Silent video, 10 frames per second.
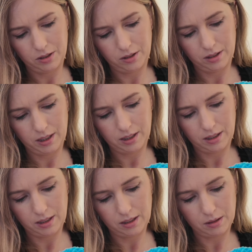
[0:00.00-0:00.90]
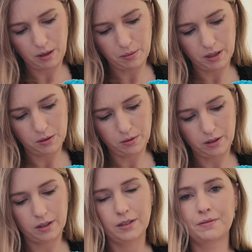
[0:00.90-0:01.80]
I don't think this is my best
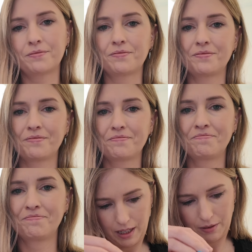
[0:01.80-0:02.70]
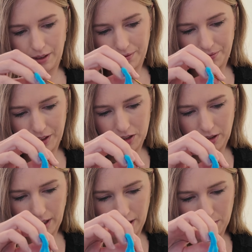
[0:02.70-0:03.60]
work. Anyway, it's
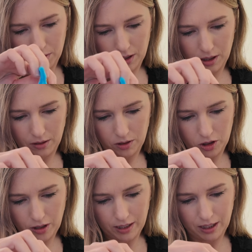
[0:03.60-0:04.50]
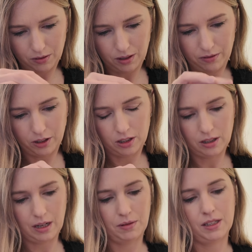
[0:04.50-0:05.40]
okay. We're trying this for the first
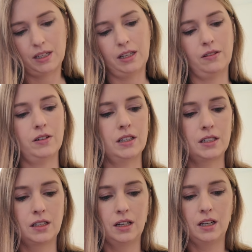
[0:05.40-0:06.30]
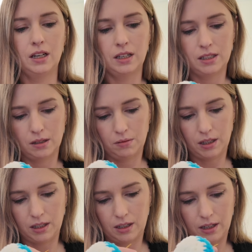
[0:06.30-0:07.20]
time and seeing if it's
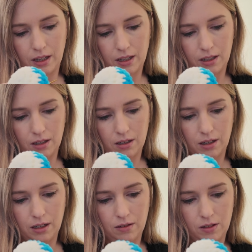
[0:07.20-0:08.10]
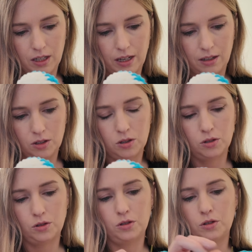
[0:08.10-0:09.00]
something that I can kind of take
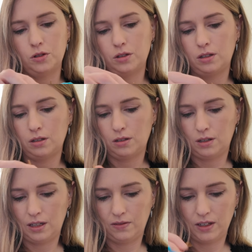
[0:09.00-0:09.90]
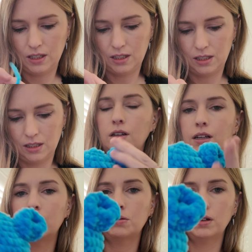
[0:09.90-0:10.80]
to events.
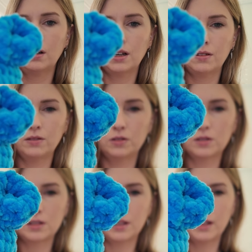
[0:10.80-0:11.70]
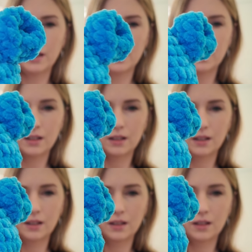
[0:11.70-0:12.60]
And that's what it kind of looks like.
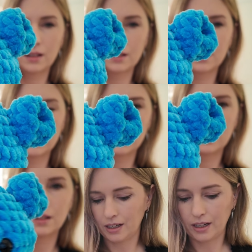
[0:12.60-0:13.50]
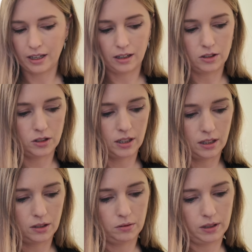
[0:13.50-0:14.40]
Okay, I'll do the
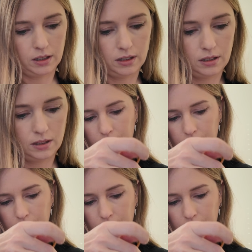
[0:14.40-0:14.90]
other one.